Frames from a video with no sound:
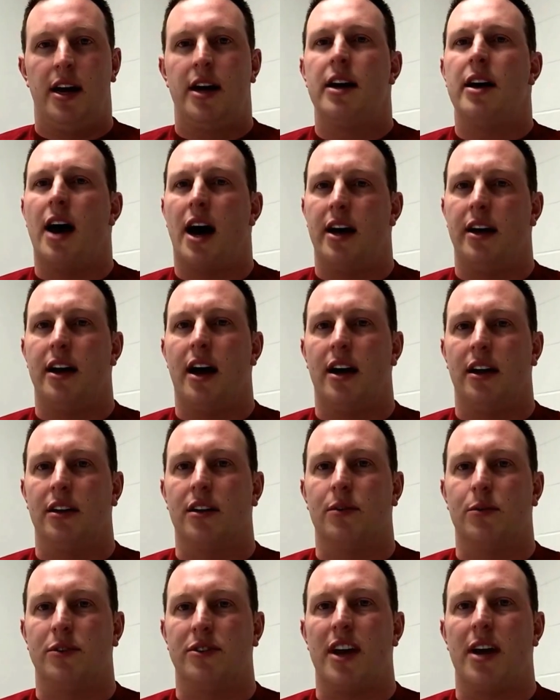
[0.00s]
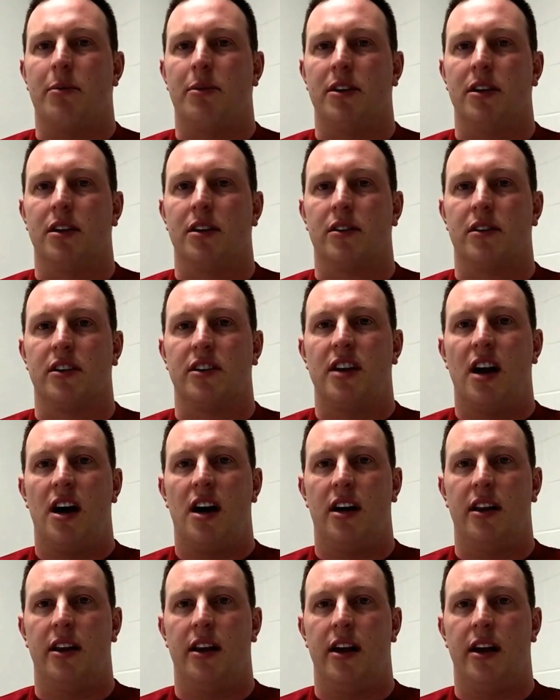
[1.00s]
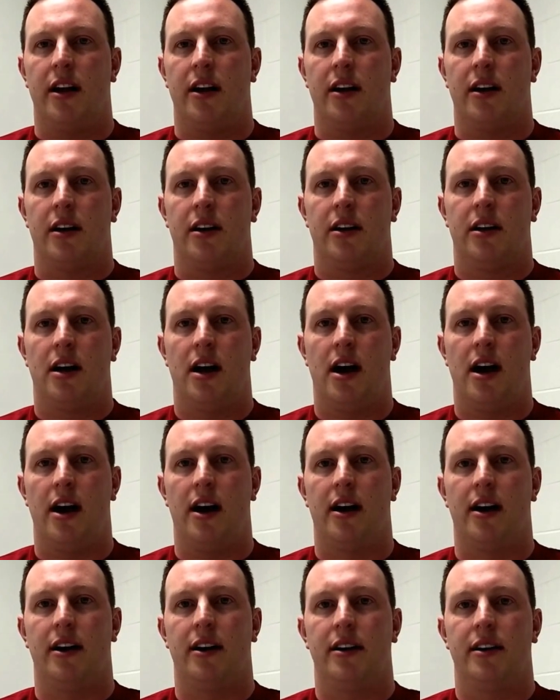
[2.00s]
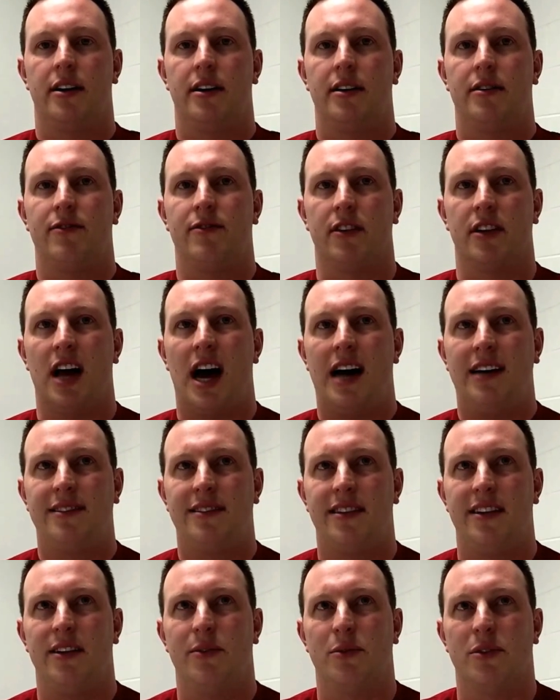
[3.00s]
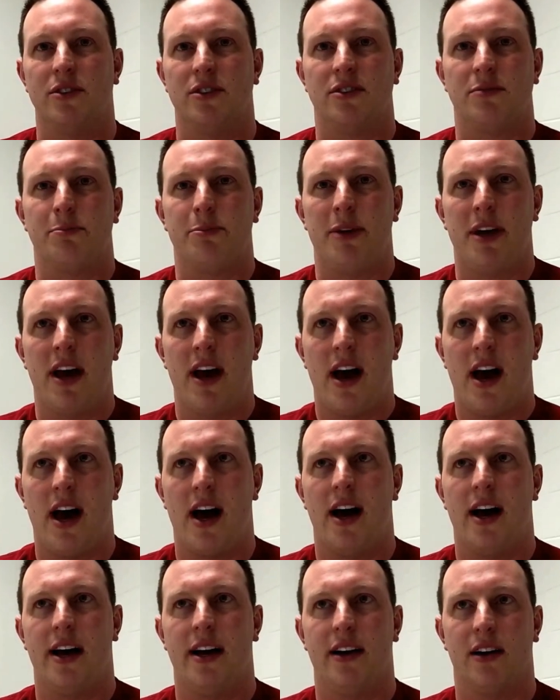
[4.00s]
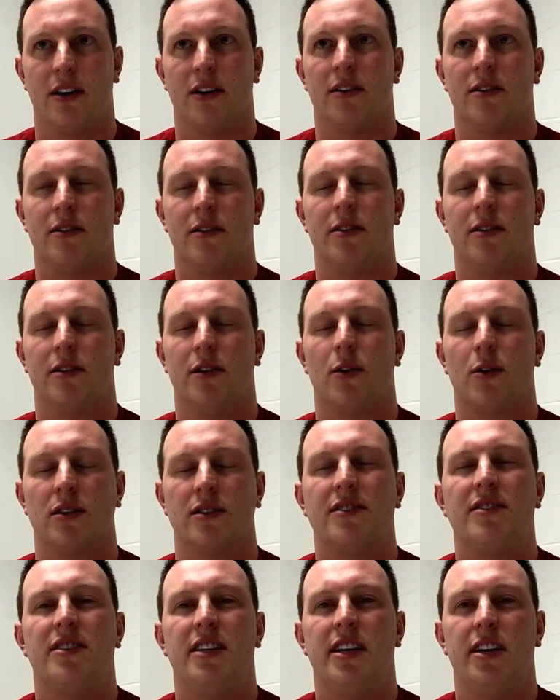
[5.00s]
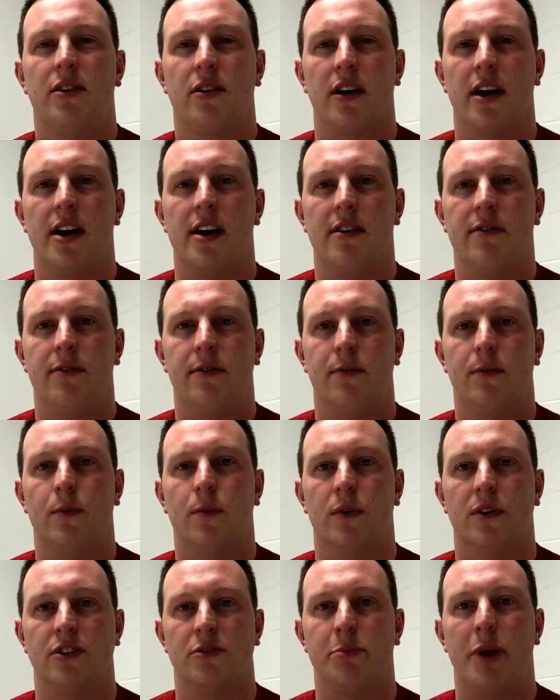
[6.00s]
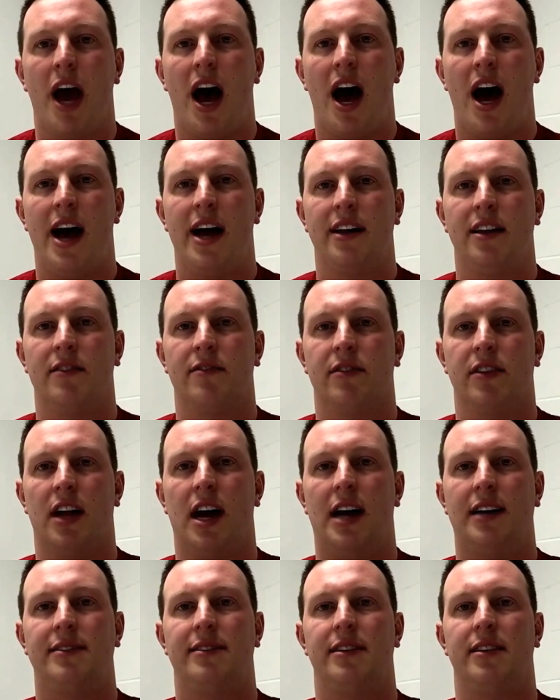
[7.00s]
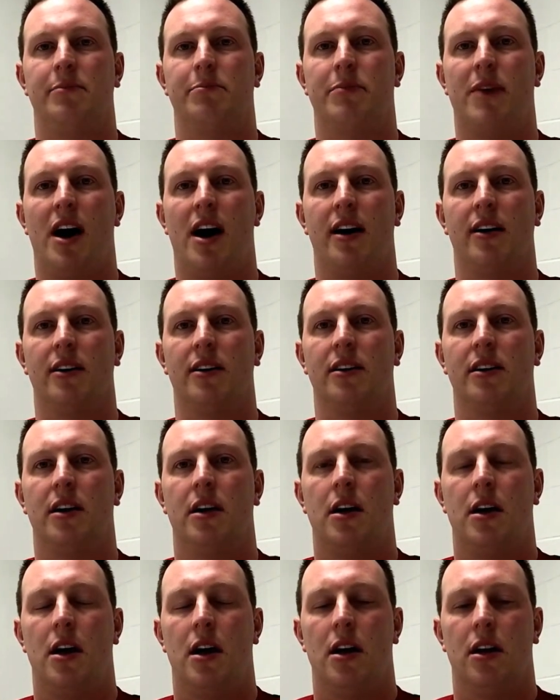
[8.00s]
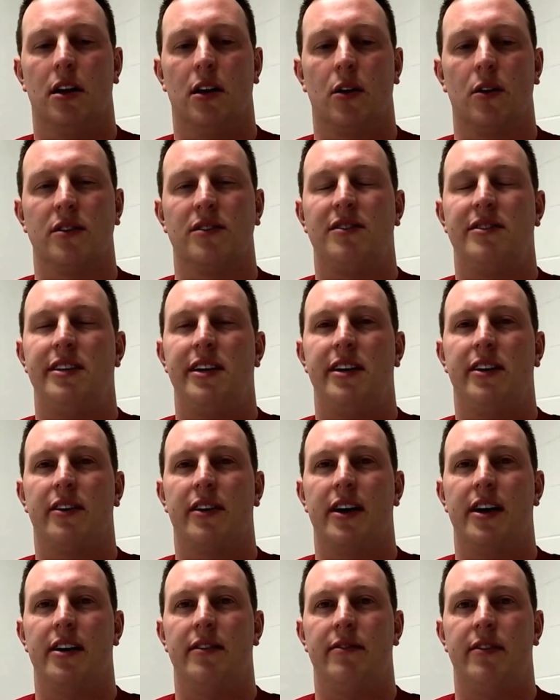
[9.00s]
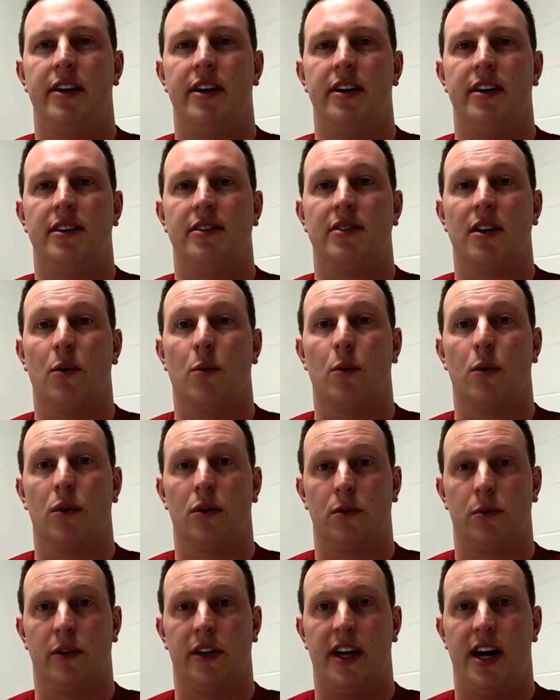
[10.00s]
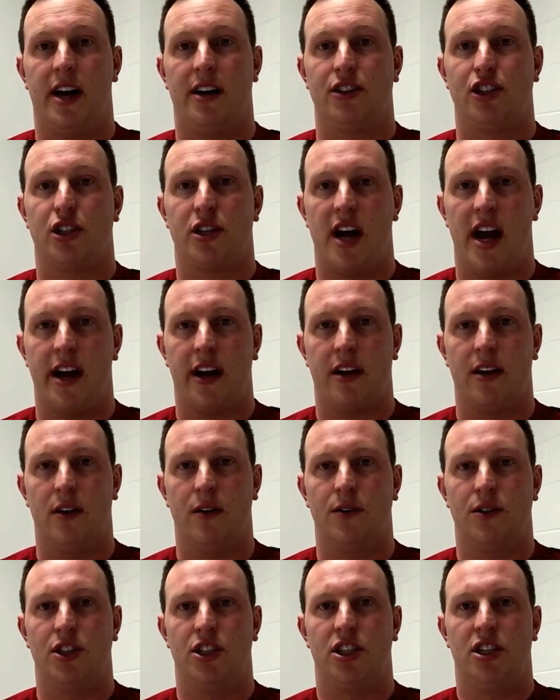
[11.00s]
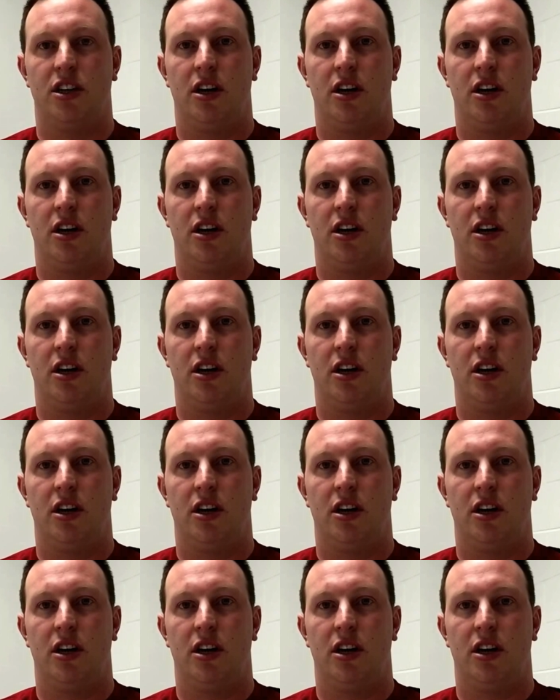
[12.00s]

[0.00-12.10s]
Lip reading: I was able to learn a ton there. Velocity was behind, or Lauren Seagrave was behind the Velocity model. Lauren Seagrave is a world-renowned track coach.